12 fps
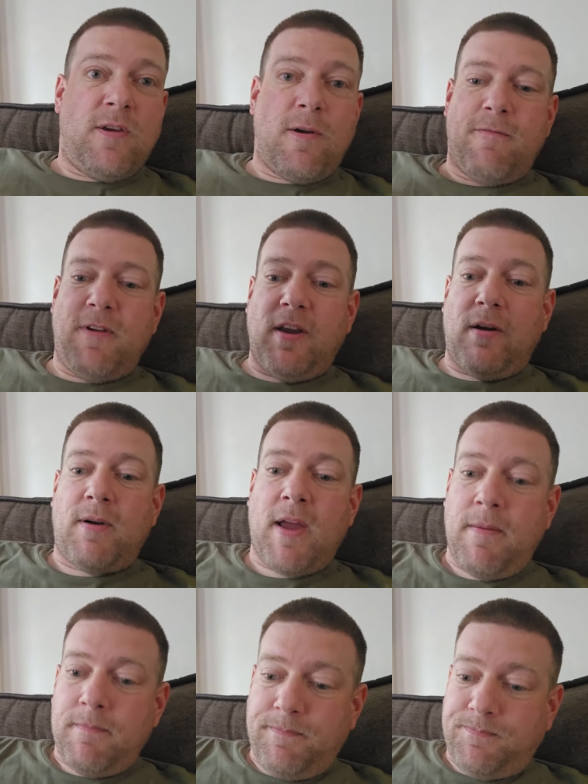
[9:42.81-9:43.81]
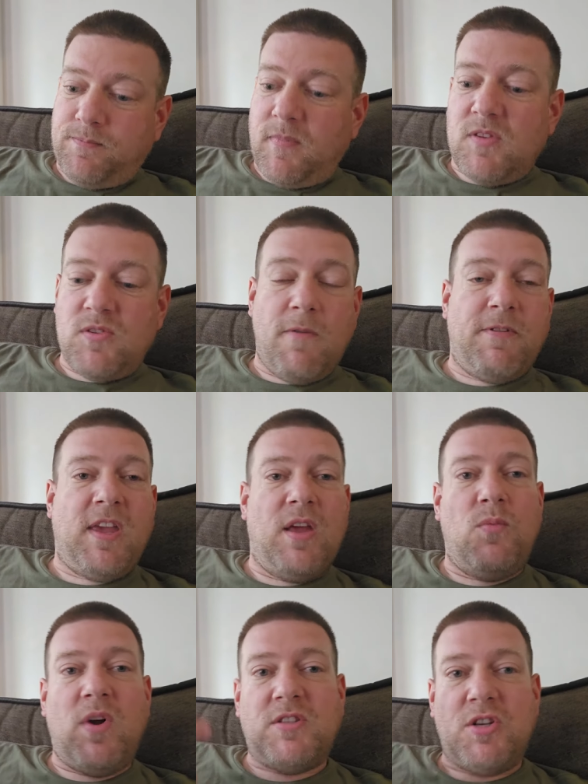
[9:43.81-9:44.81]
Go figure, right? So if a
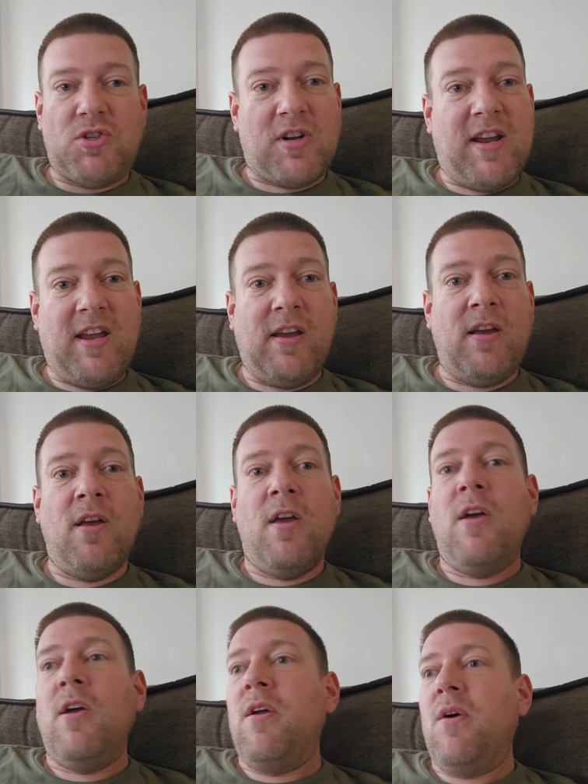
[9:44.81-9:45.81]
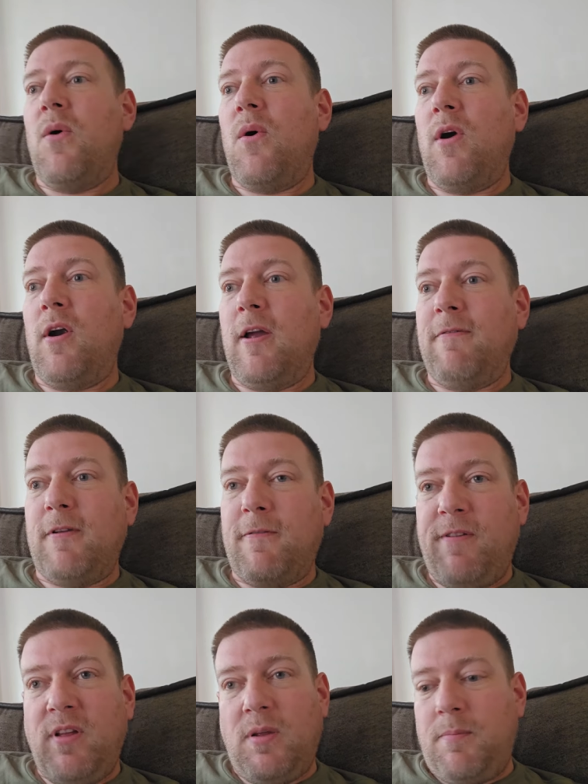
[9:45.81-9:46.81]
kid wants a drink or if they're
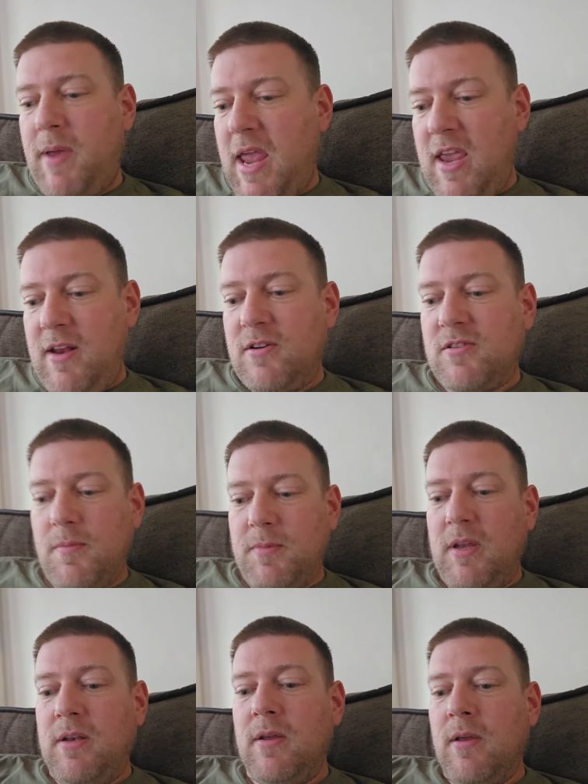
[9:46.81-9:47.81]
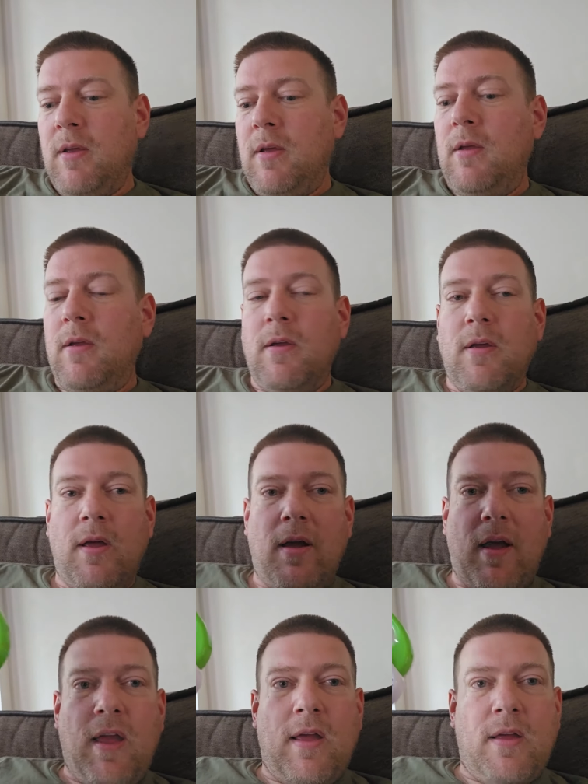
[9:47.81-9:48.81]
feeling pain or something,
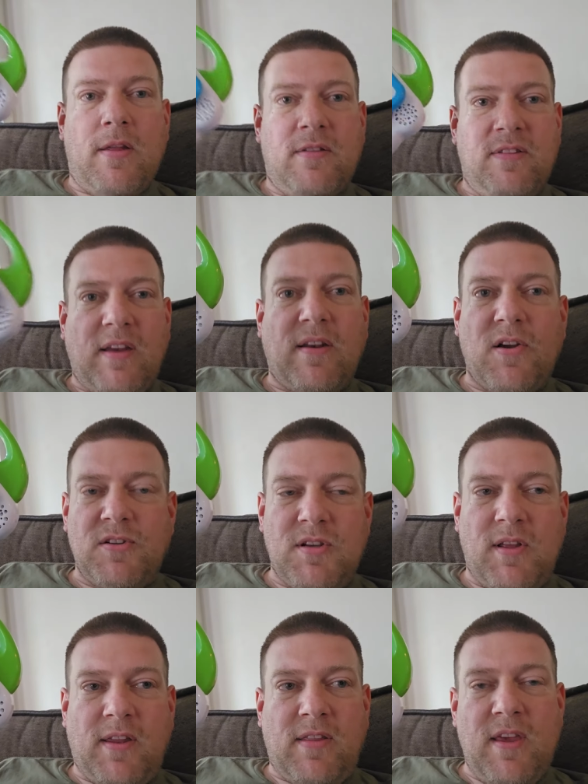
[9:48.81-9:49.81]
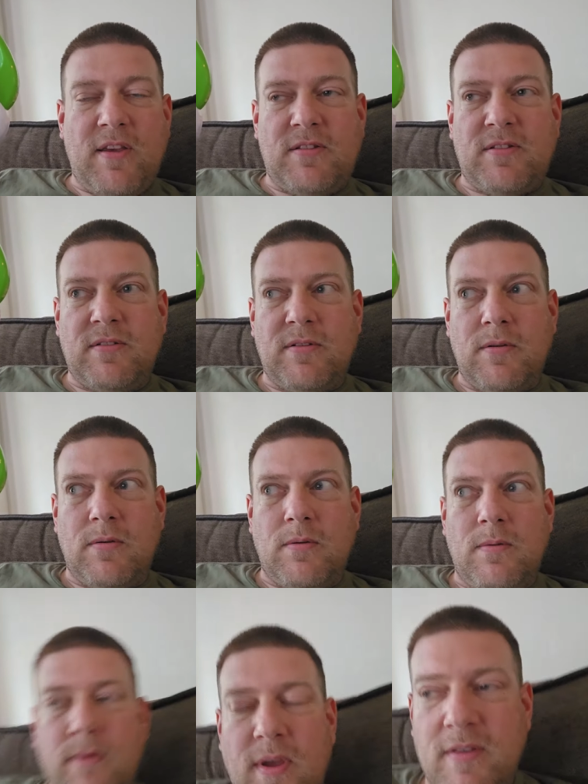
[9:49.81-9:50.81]
technology like this
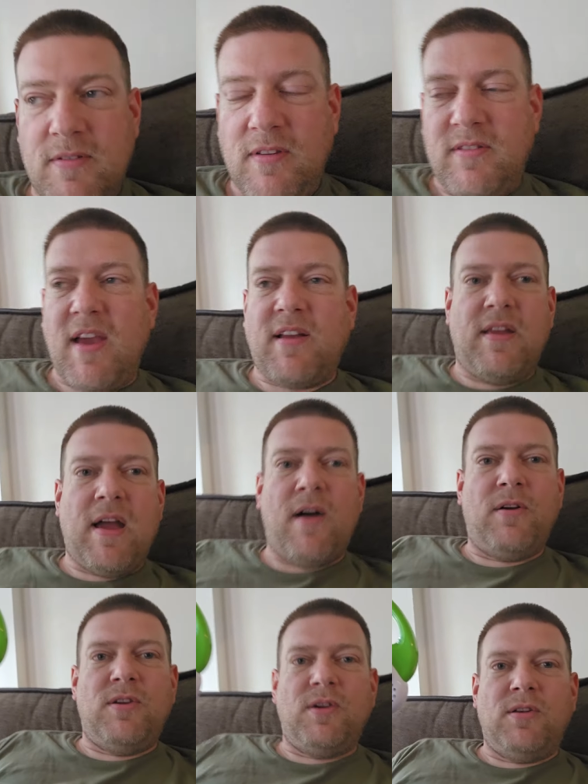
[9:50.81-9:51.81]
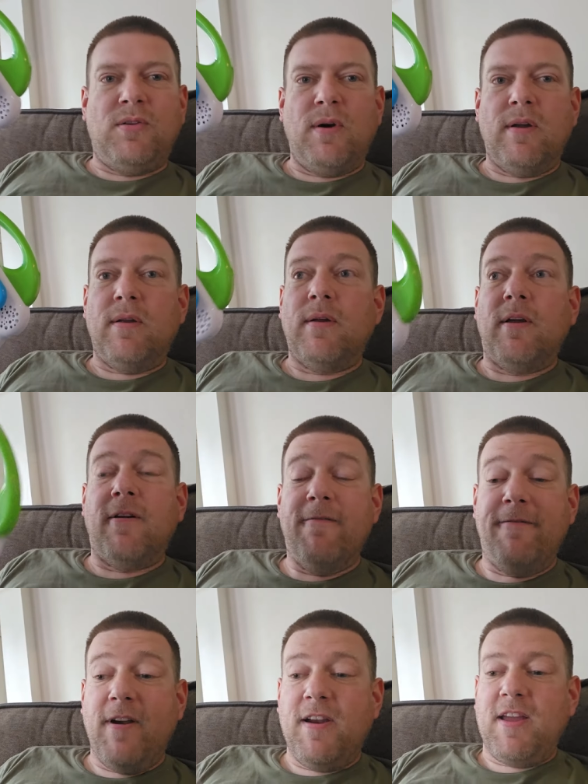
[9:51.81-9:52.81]
is exactly how you could do it
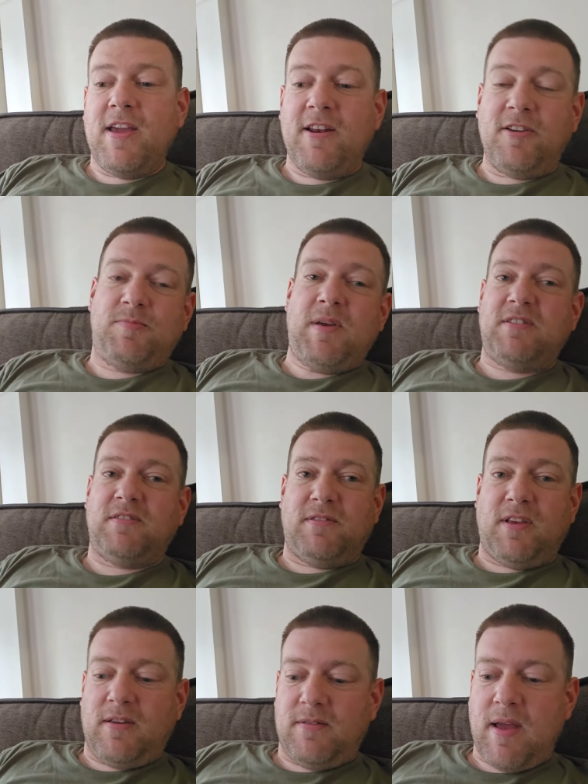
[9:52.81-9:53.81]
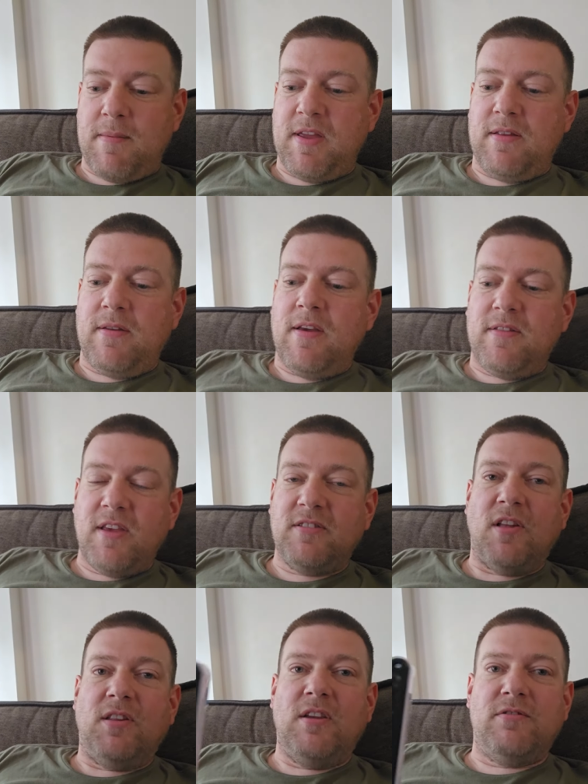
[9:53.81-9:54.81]
very inexpensively. I mean, they
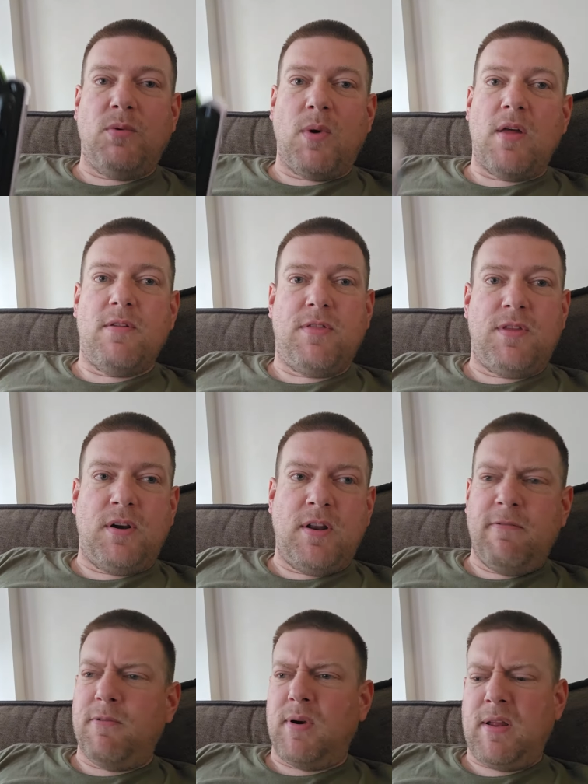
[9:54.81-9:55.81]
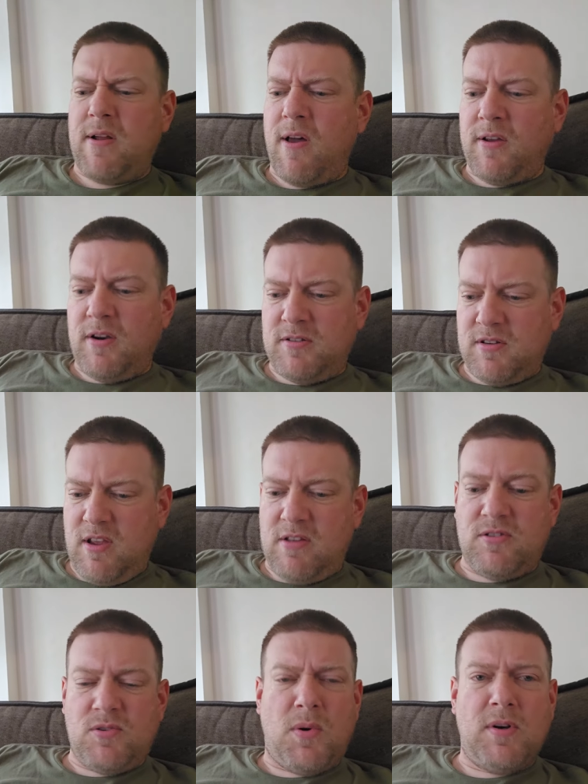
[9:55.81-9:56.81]
sell these for what, $30, $40
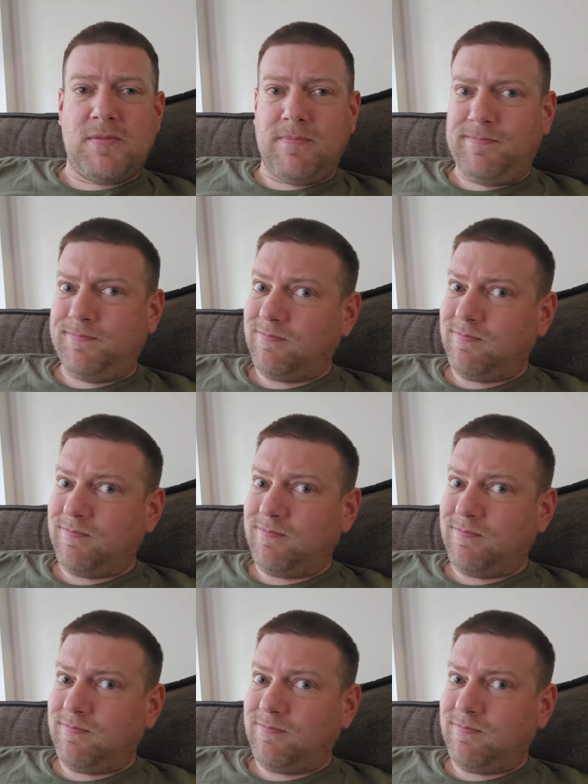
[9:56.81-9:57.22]
in stores?